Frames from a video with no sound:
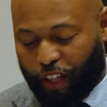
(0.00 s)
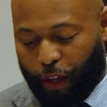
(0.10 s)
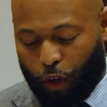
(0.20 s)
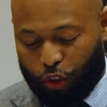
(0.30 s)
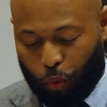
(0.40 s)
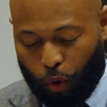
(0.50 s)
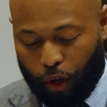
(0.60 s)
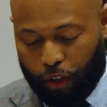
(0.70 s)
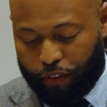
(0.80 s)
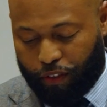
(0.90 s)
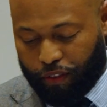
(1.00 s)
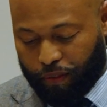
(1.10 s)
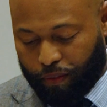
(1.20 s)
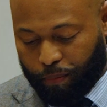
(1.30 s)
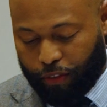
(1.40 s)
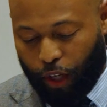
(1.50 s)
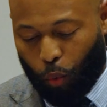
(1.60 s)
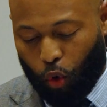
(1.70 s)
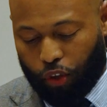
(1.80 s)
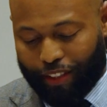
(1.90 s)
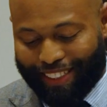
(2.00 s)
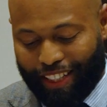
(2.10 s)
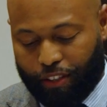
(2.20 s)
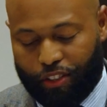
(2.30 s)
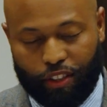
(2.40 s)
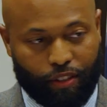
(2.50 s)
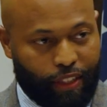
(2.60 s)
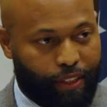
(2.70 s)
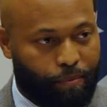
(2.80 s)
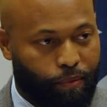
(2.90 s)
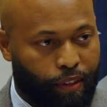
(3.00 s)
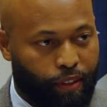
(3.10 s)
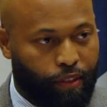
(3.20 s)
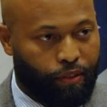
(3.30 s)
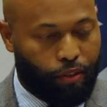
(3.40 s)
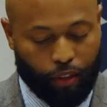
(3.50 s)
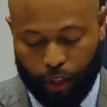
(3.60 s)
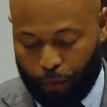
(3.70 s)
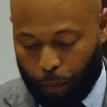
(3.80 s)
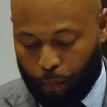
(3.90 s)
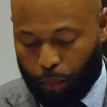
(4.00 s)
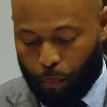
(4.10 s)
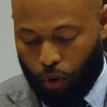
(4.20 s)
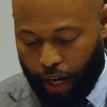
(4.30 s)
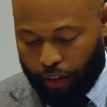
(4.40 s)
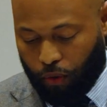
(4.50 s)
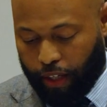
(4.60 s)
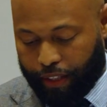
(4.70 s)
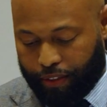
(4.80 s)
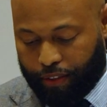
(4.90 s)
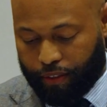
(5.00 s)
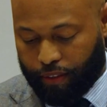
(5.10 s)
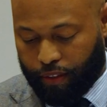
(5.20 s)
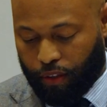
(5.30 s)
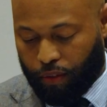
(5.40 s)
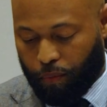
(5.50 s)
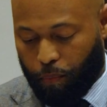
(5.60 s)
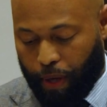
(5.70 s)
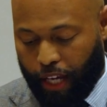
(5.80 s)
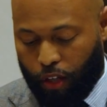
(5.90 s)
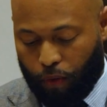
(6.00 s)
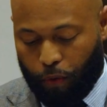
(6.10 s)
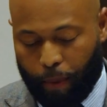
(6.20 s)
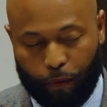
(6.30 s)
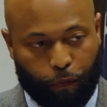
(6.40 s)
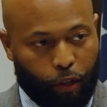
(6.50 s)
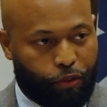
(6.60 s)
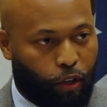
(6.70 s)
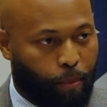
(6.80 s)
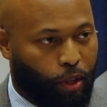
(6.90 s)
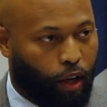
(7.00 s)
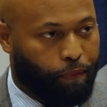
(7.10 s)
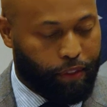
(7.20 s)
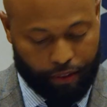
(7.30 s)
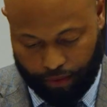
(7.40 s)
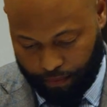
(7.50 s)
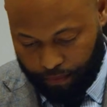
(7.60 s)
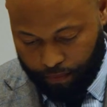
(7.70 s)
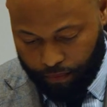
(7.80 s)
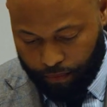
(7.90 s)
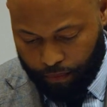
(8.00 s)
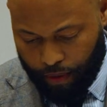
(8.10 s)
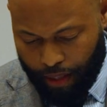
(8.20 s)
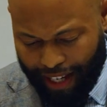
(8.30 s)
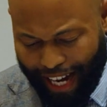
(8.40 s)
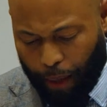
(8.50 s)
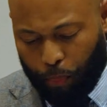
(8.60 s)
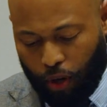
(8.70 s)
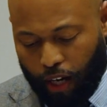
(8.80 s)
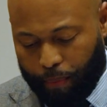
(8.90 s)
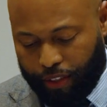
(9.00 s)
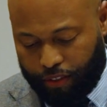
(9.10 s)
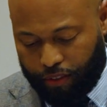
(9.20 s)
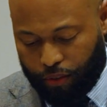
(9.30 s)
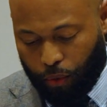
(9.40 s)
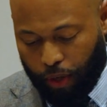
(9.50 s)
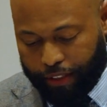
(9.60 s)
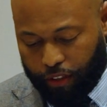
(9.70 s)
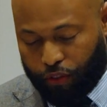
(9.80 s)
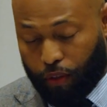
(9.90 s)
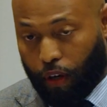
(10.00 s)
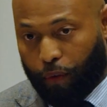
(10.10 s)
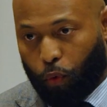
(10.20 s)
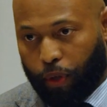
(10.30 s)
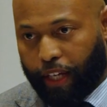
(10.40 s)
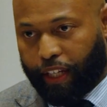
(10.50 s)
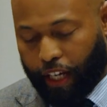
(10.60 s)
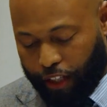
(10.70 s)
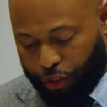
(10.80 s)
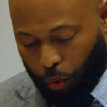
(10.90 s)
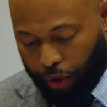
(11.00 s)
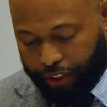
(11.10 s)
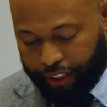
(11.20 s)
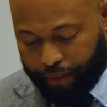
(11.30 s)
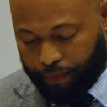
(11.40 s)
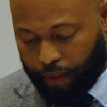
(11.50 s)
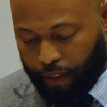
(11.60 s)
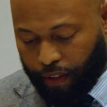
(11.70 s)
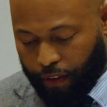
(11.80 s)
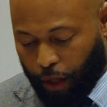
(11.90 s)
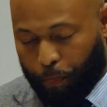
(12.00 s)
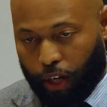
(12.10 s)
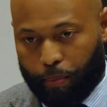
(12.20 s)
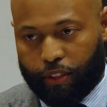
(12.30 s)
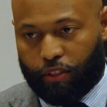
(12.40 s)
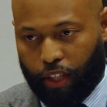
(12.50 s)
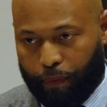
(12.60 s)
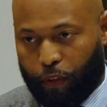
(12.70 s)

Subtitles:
those words because I worked diligently to deliver progress made over my first term in office. I promised to the residents of Gwinnett County, Georgia, that public safety